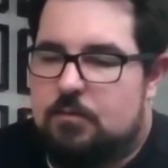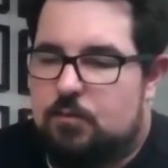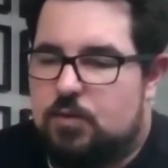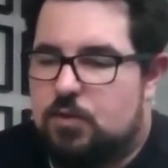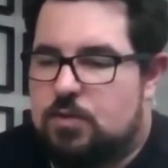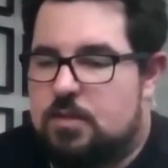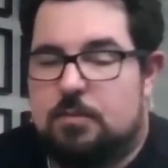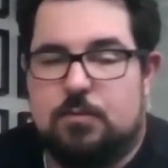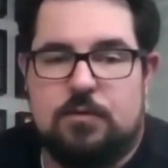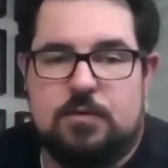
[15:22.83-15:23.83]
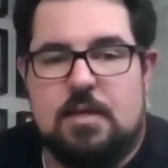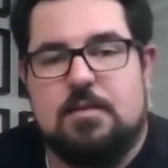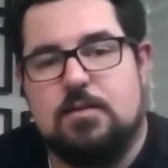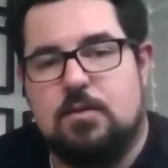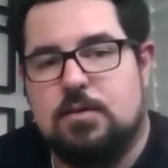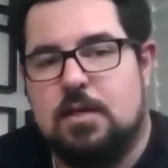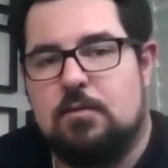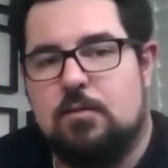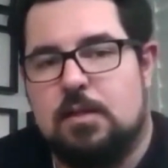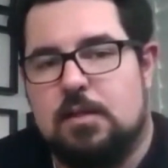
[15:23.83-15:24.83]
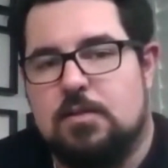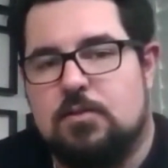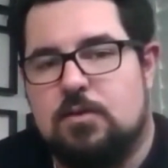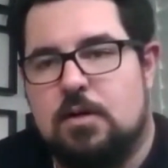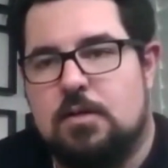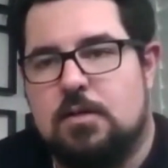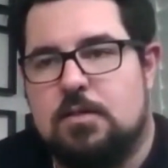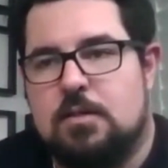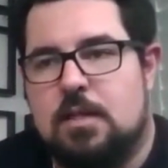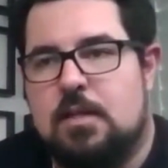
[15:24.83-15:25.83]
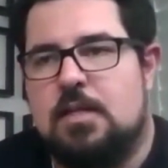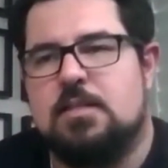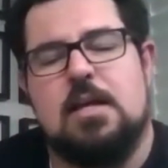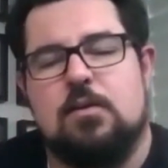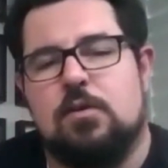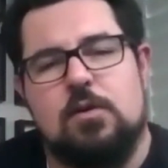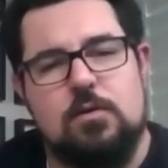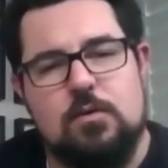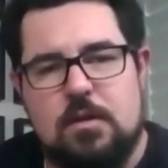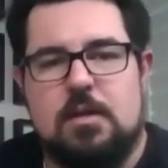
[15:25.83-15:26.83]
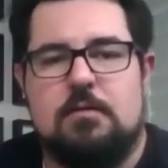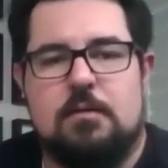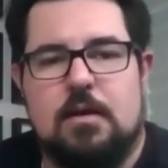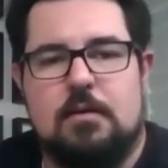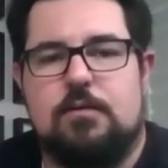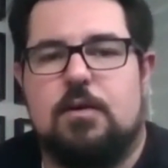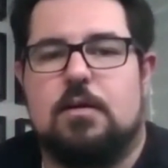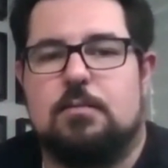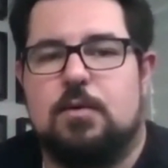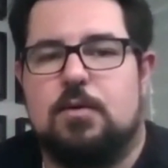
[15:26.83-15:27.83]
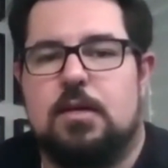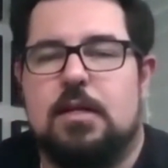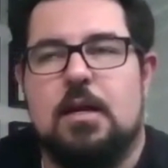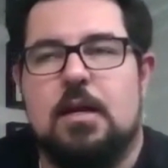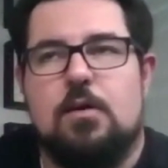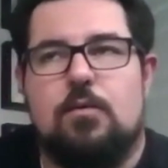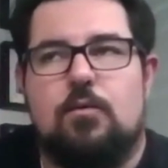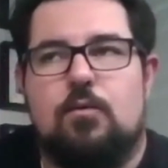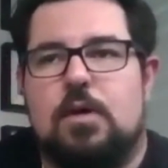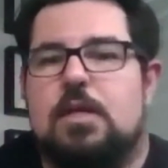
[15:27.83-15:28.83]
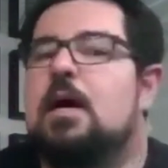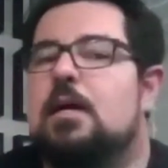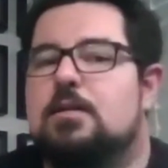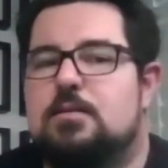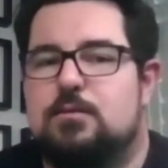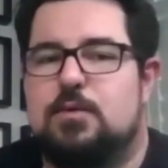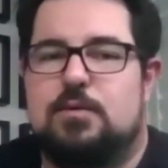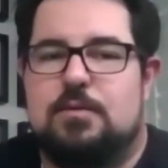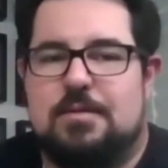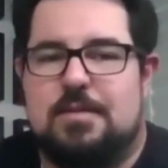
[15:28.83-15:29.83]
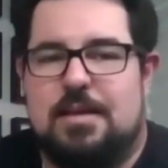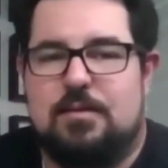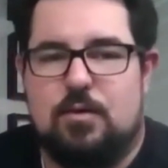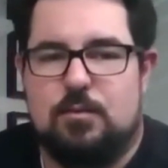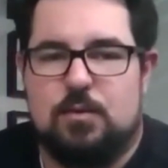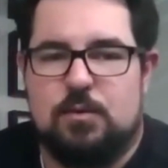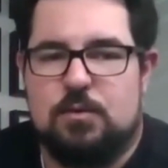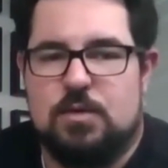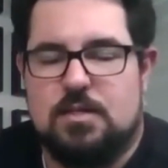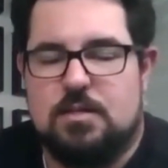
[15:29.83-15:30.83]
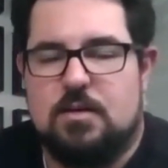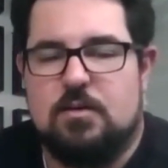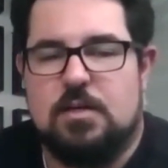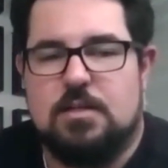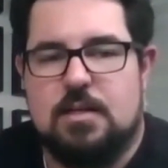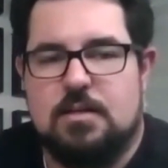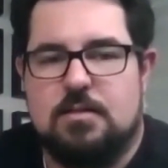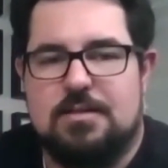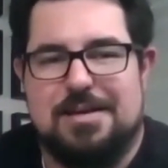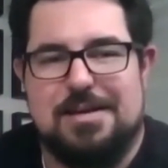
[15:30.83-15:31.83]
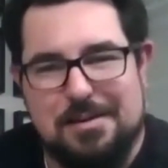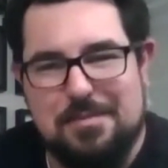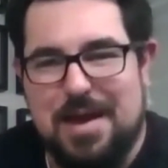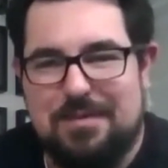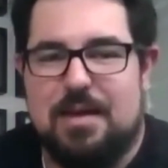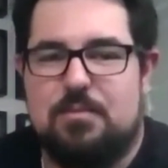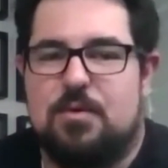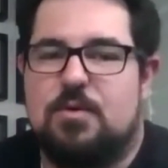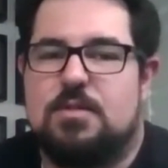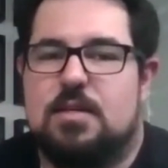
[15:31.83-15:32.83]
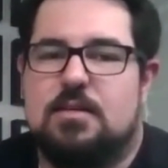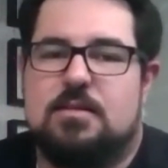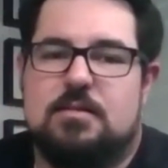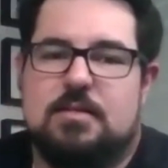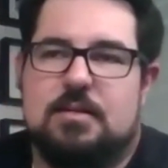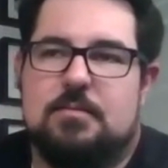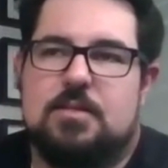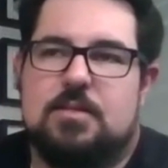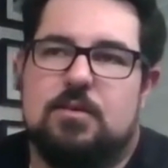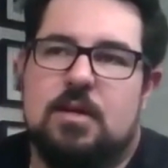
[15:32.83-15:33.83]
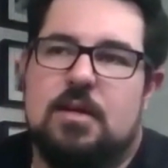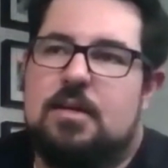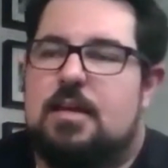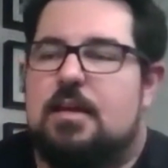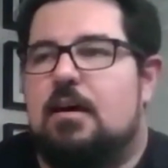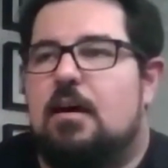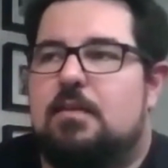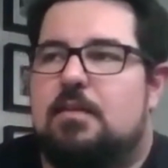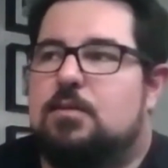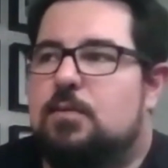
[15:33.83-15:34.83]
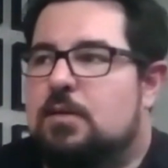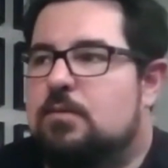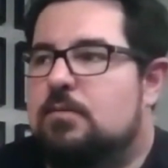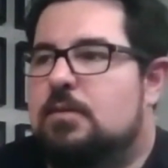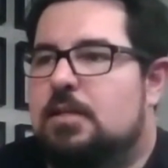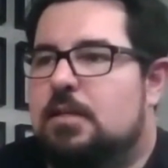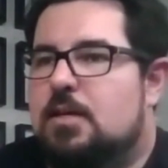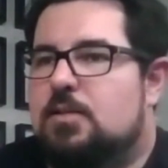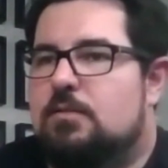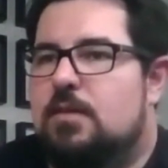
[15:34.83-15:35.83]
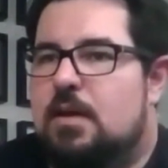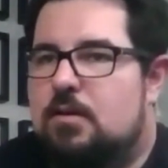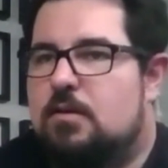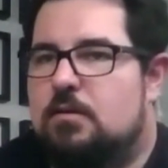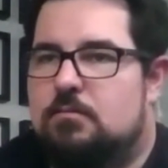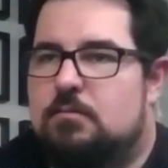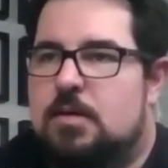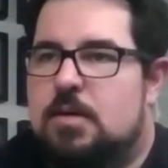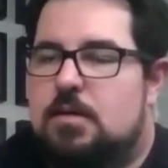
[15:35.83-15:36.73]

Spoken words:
reduce the number of deaths associated with illicit drugs, then is that not a good thing for our community, regardless of what the criminal law necessarily says about that process? And so, yeah, I think that's a really good indication of how you can